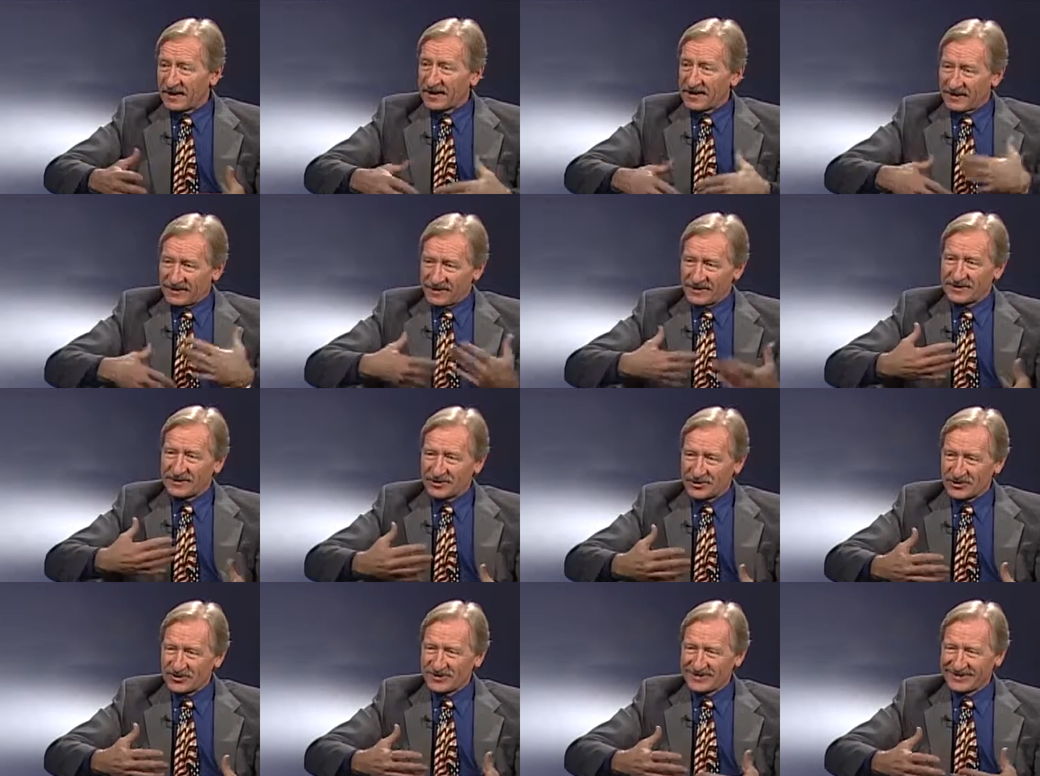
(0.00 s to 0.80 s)

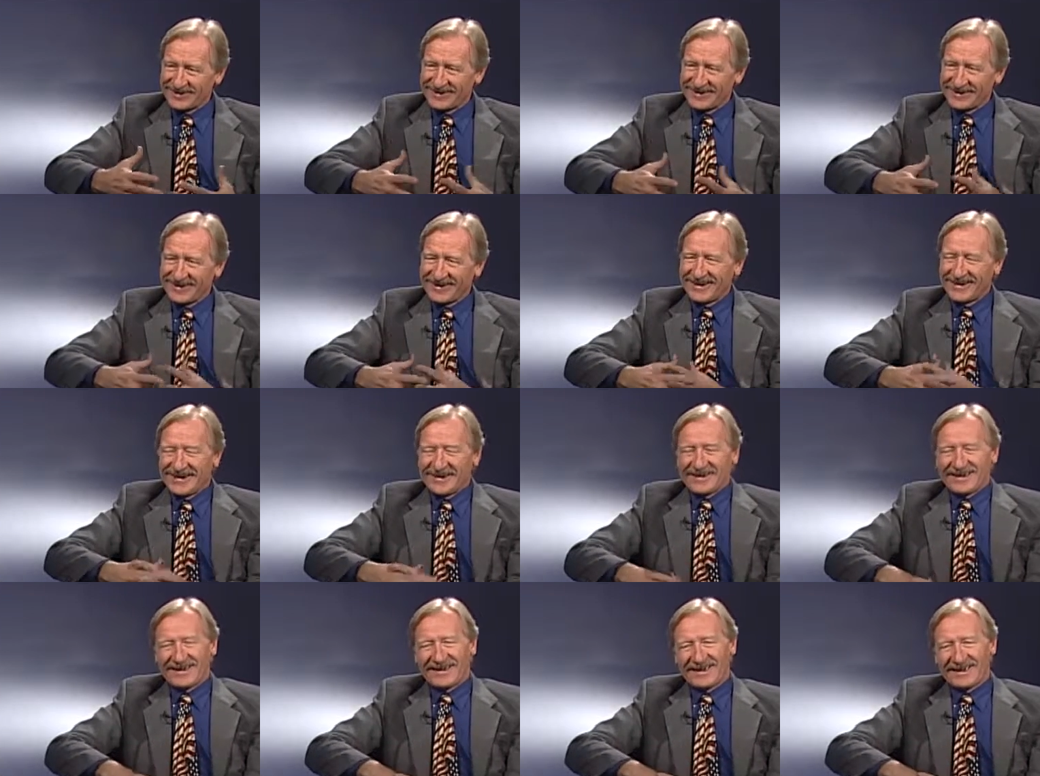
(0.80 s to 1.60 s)
English,
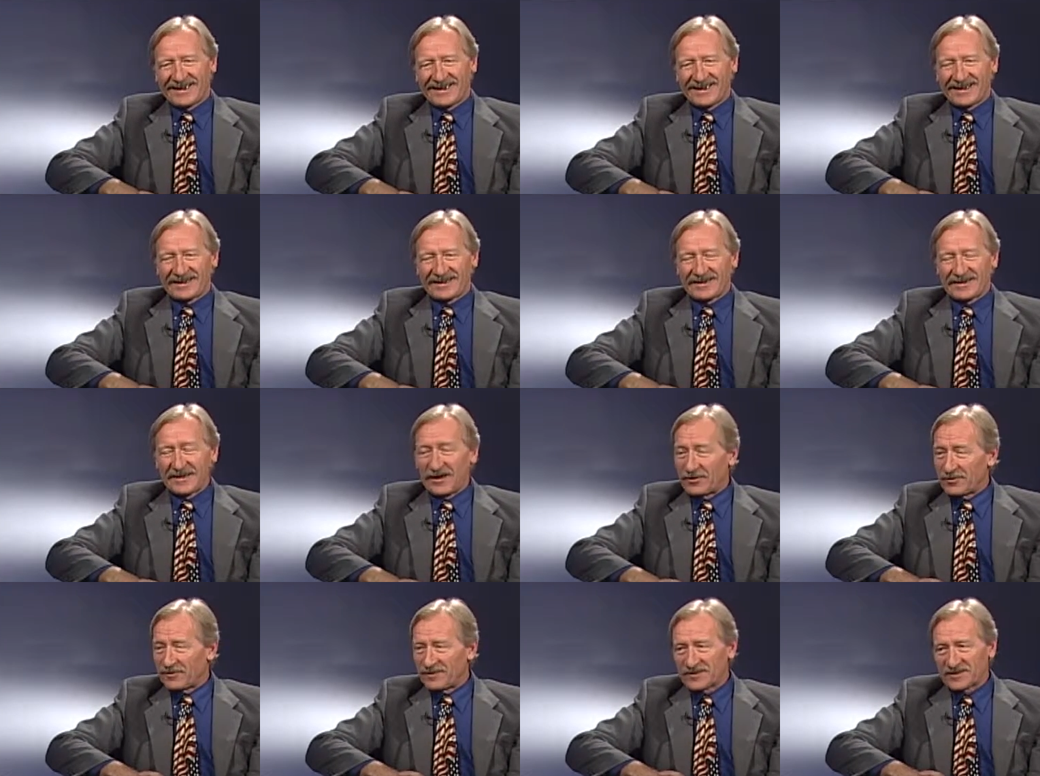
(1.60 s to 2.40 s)
and
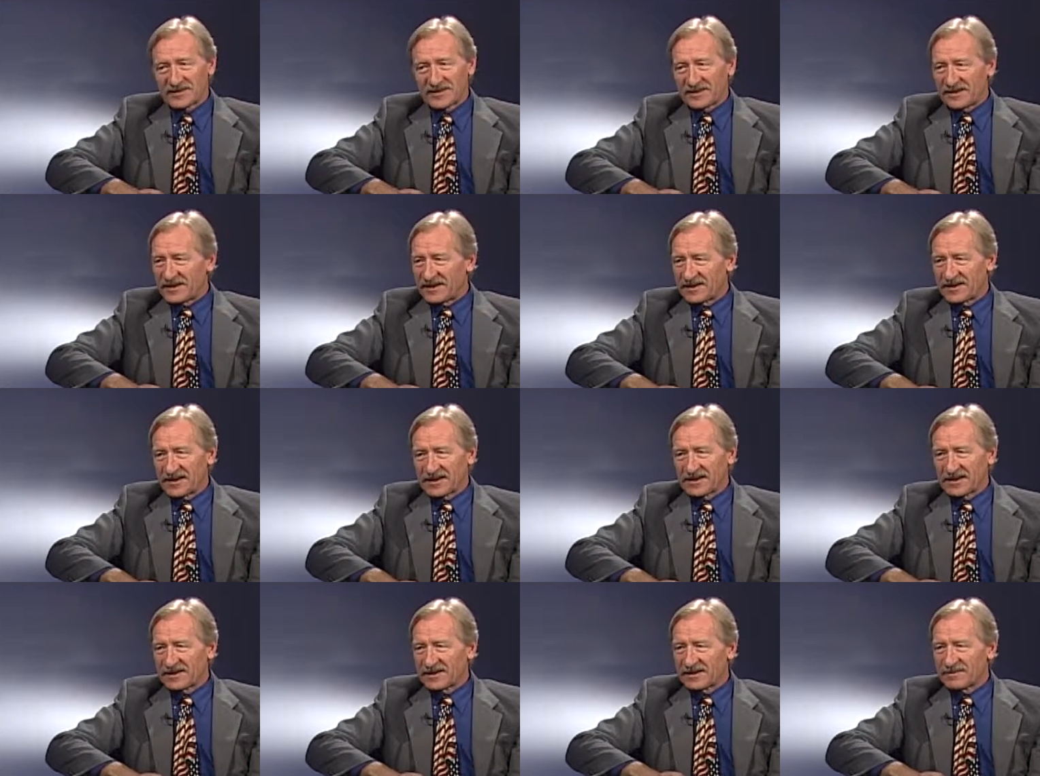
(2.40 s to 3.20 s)
none of us did anything
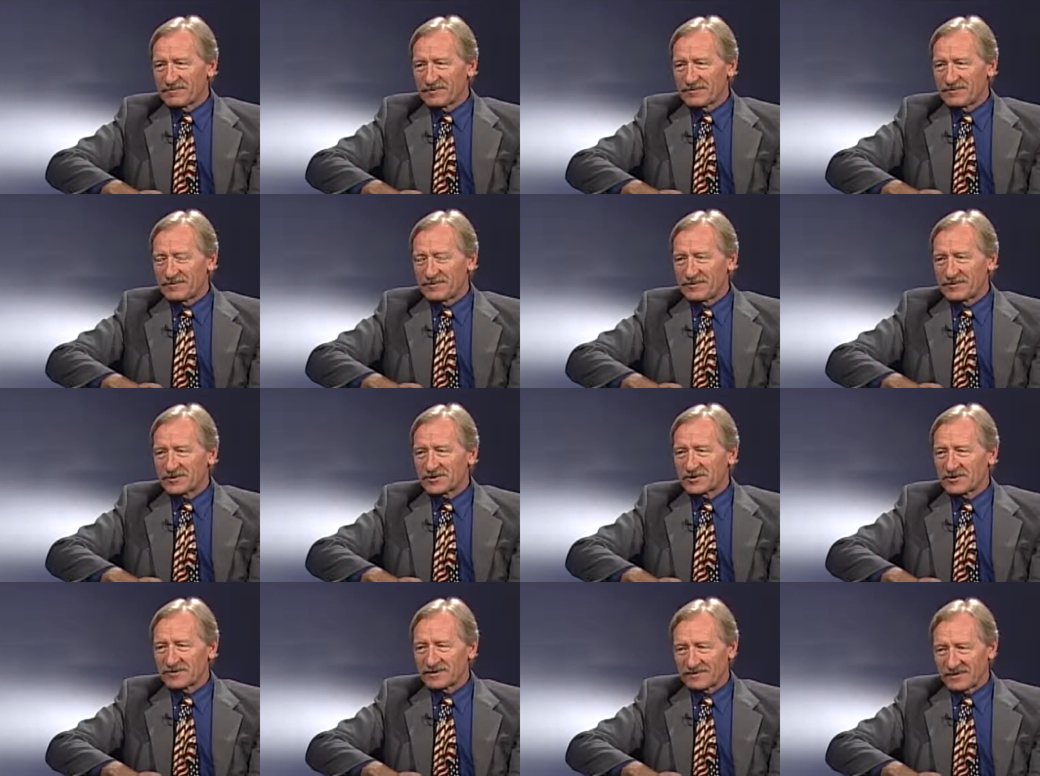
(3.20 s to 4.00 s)
like that before,
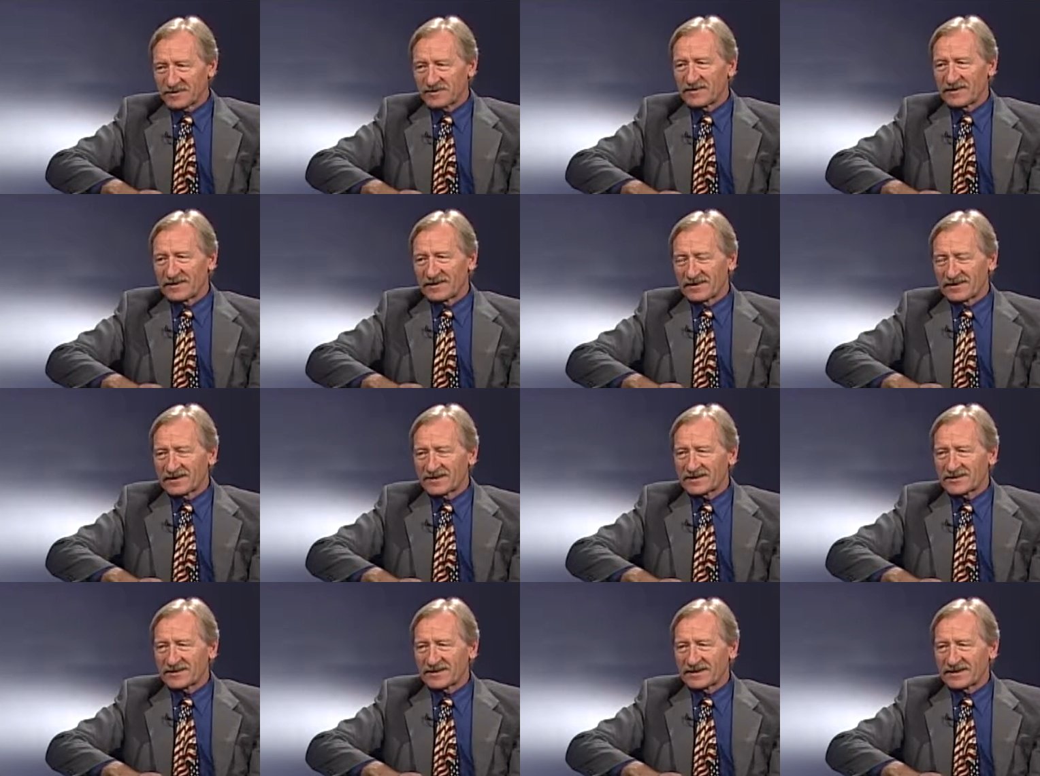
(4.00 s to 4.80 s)
so it was very
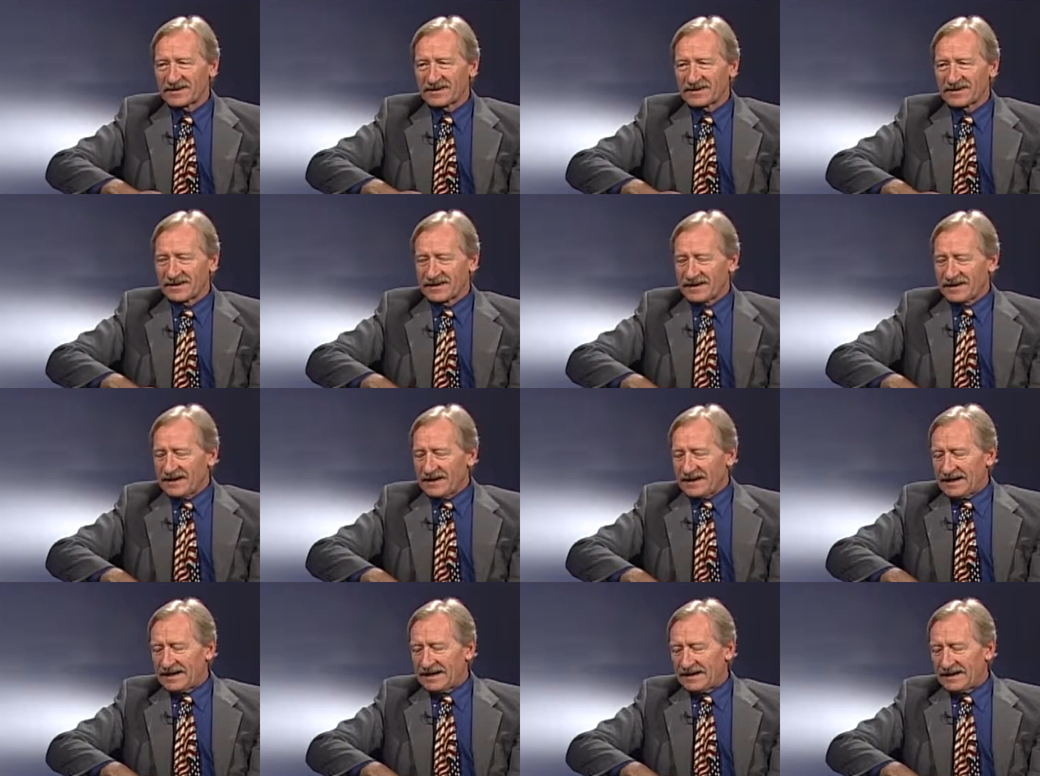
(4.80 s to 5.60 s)
interesting.
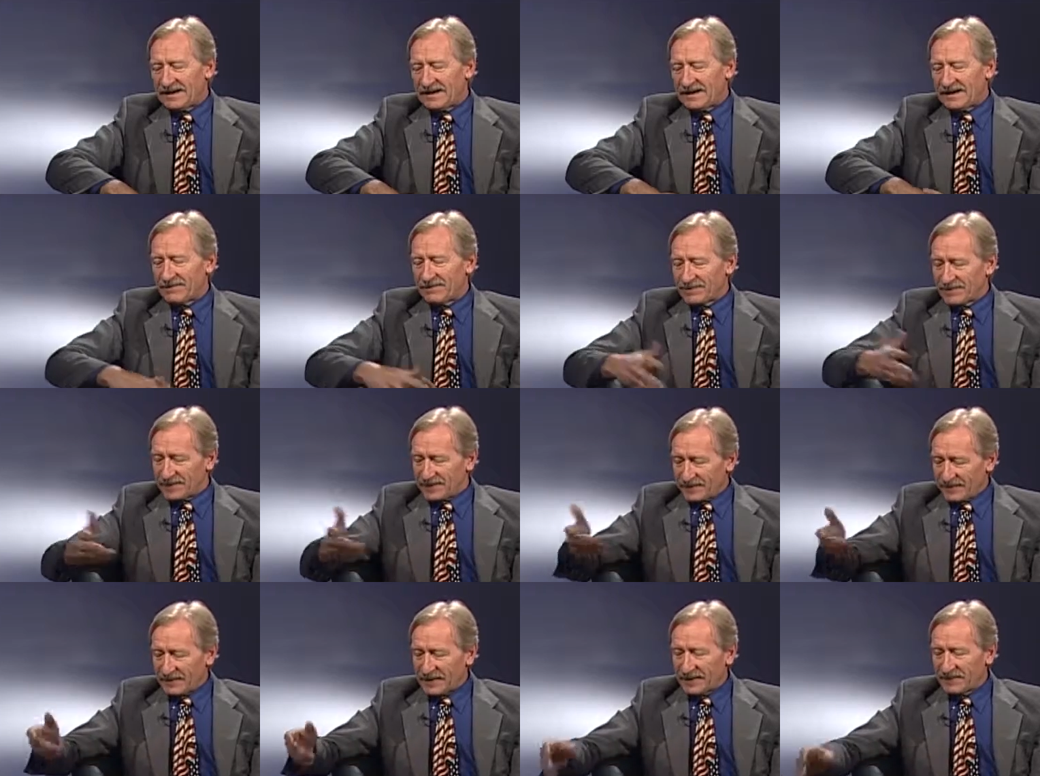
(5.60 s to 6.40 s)

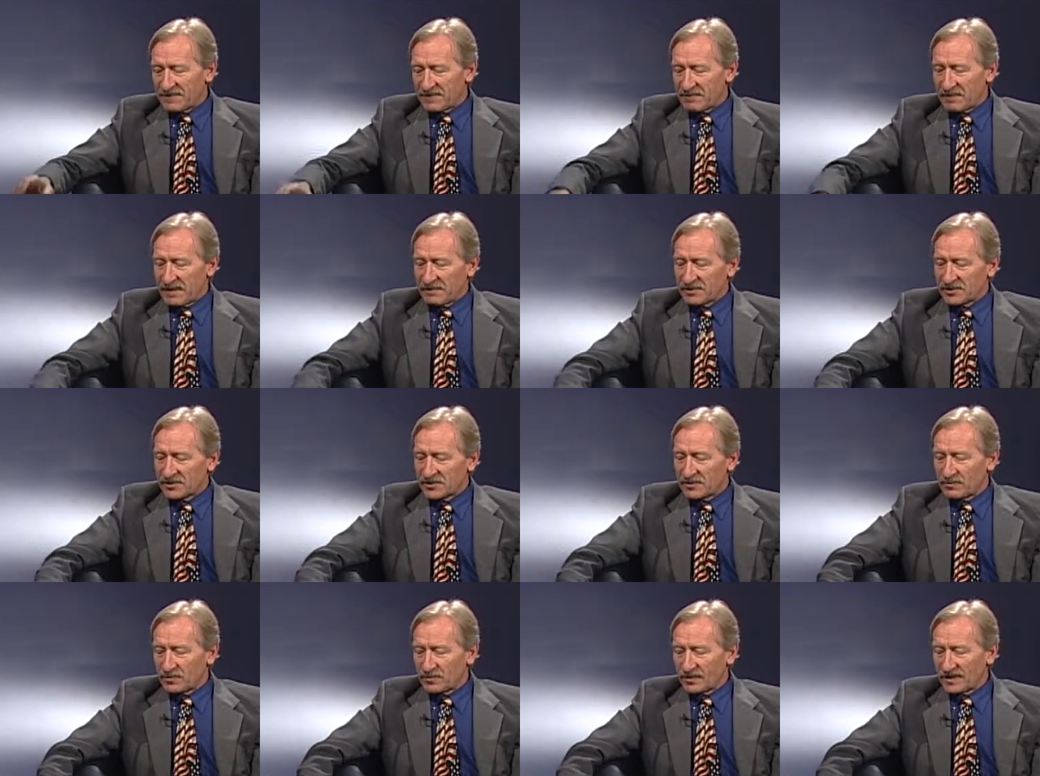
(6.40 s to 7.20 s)
But we published
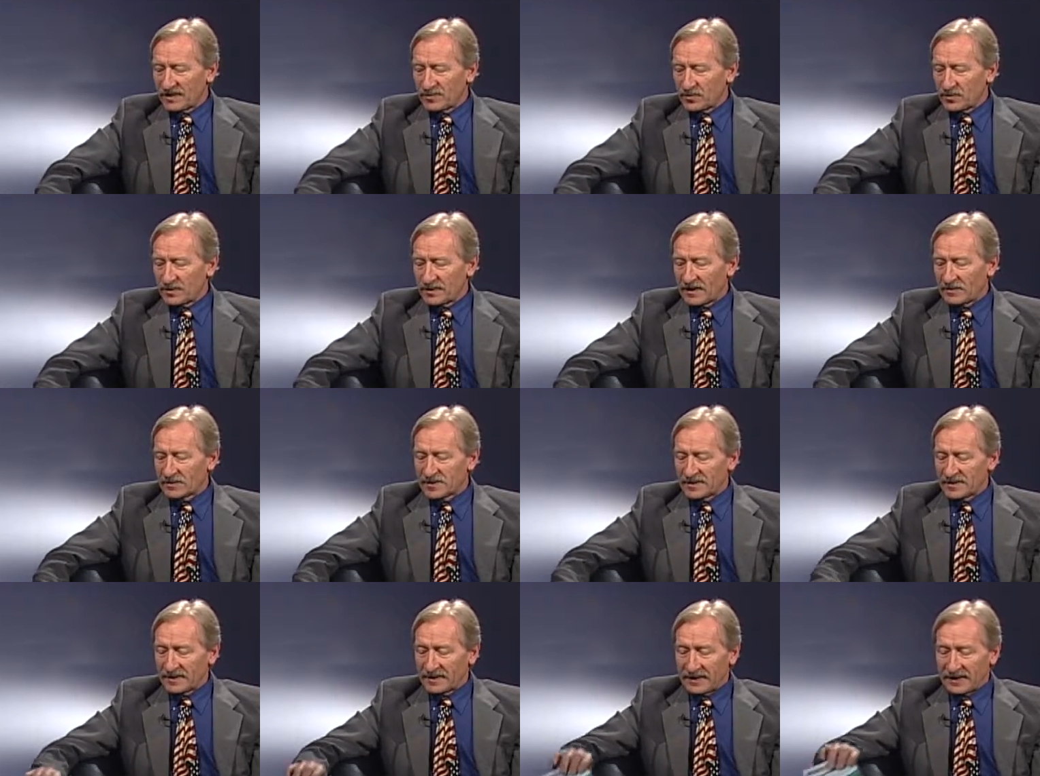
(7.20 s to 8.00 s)
the book in
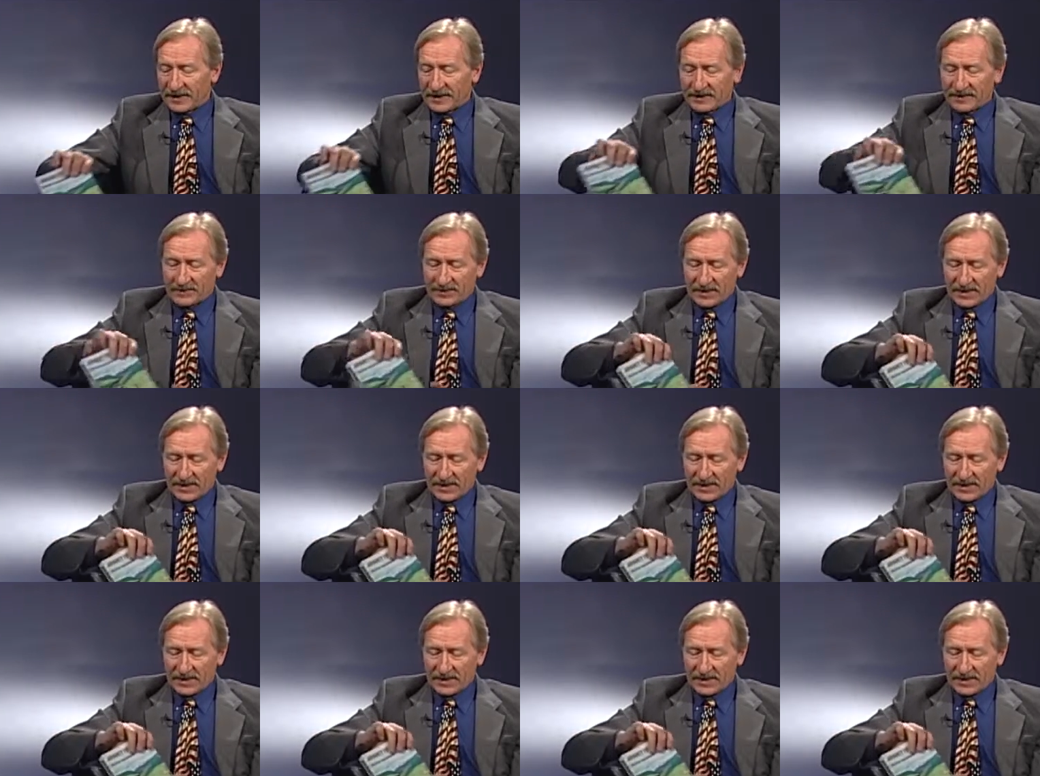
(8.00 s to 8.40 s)
2010.